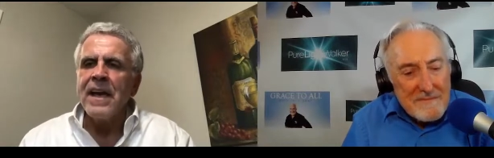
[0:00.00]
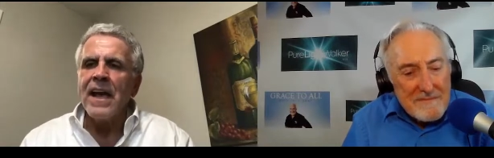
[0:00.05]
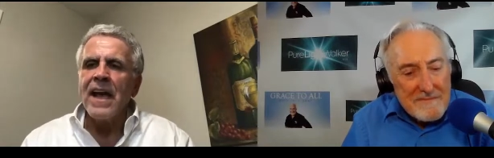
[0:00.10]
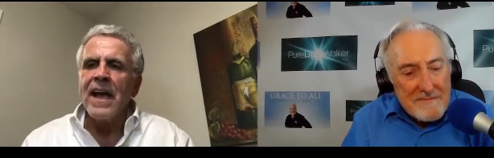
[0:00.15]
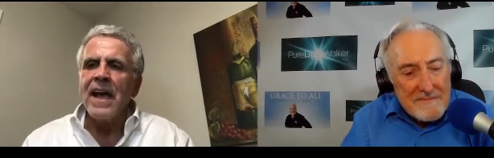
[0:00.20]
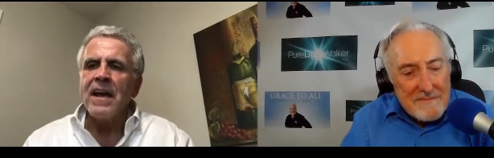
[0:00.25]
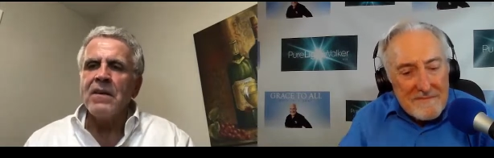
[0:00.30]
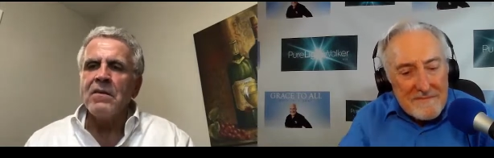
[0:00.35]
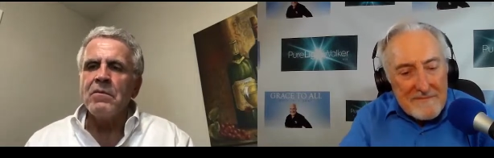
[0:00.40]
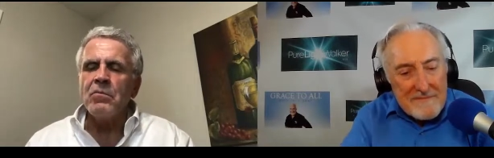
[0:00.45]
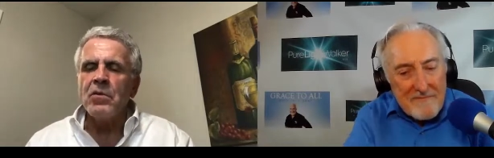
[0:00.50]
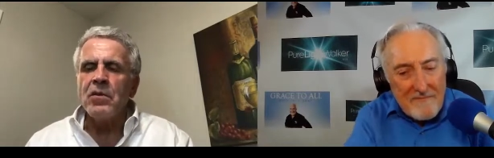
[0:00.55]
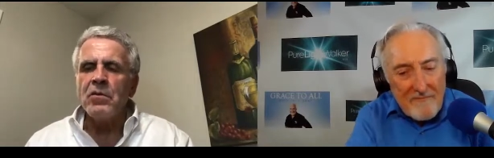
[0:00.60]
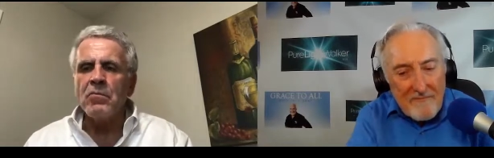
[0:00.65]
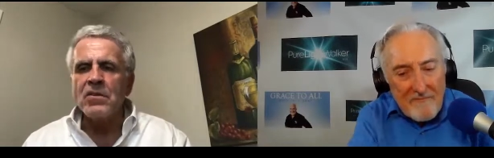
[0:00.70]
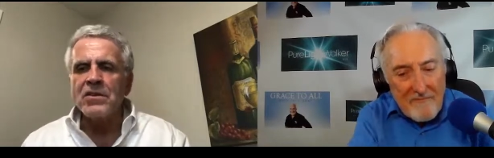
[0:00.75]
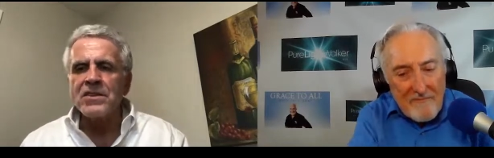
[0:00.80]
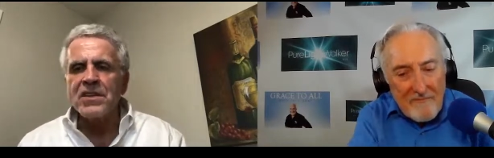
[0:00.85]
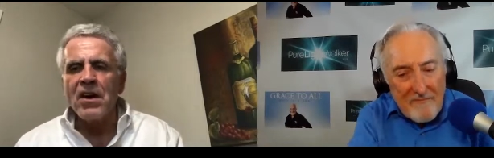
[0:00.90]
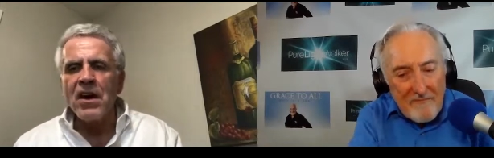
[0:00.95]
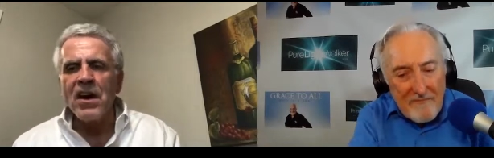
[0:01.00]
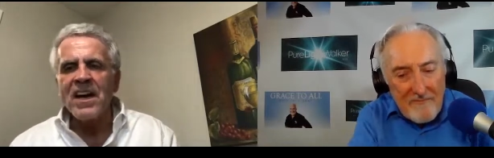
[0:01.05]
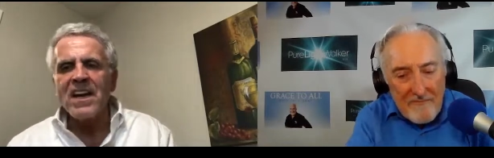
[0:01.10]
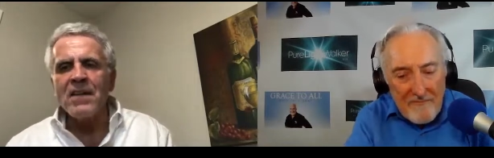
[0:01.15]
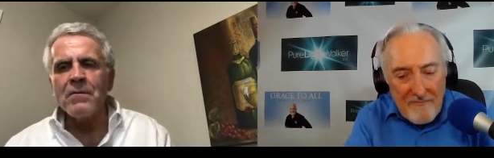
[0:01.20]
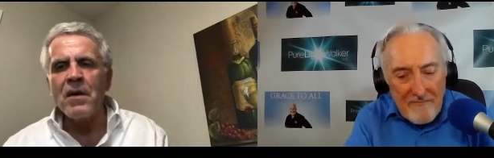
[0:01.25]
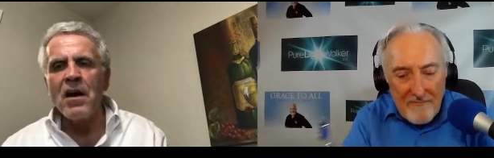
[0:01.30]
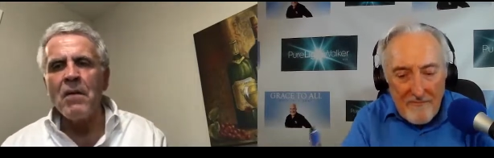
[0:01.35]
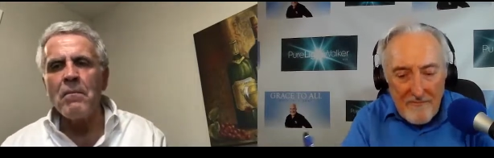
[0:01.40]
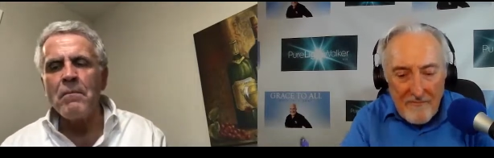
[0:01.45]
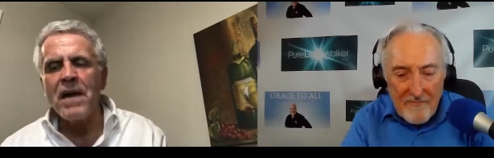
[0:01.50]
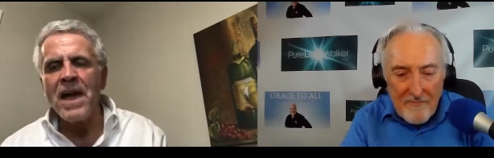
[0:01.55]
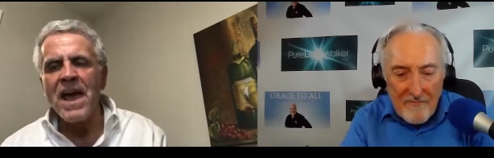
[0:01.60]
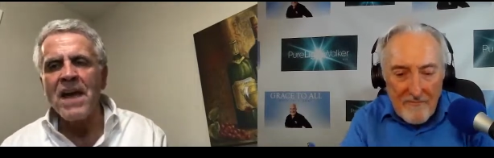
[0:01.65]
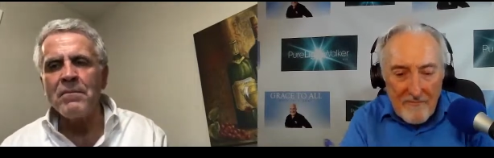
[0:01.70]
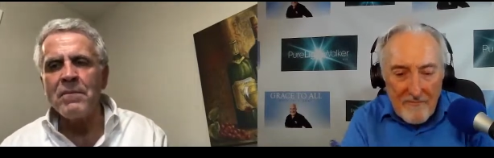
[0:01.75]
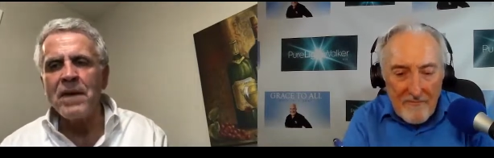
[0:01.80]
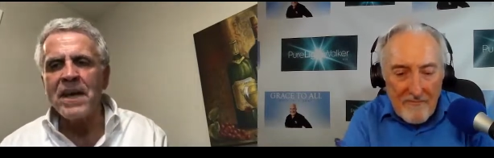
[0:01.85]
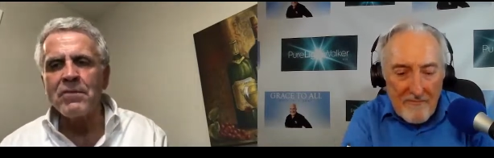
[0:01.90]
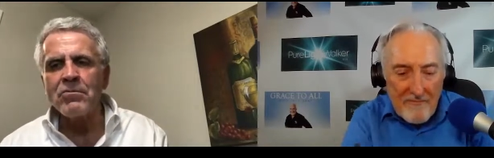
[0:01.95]
Speaker 1: And when we're talking about
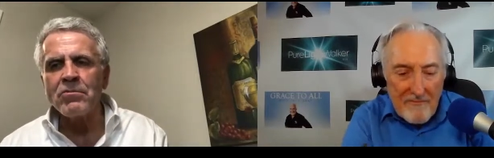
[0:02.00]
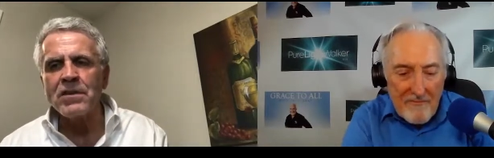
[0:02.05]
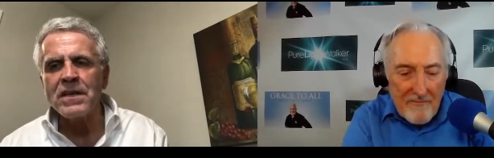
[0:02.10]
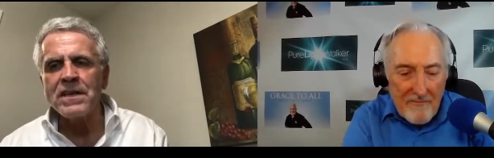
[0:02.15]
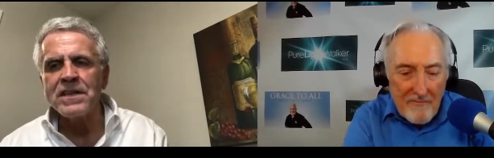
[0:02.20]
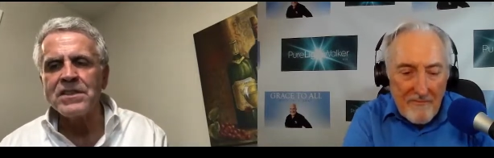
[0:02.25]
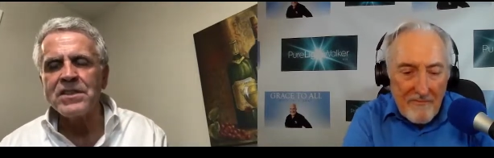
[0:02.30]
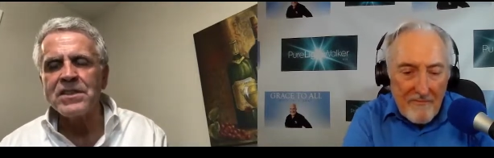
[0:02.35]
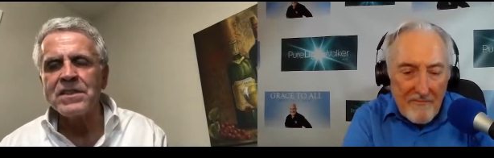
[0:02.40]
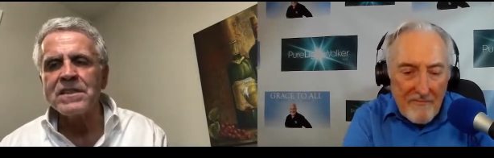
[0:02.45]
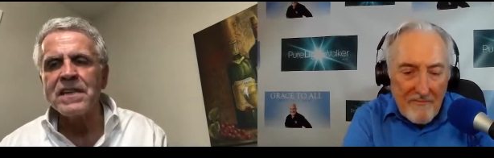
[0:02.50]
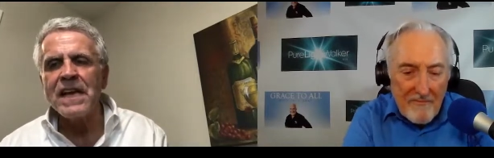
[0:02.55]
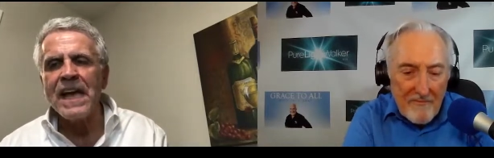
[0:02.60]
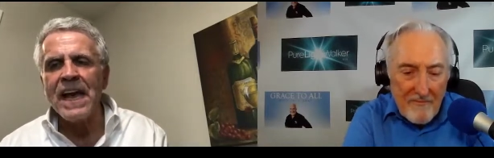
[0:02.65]
man-made religion,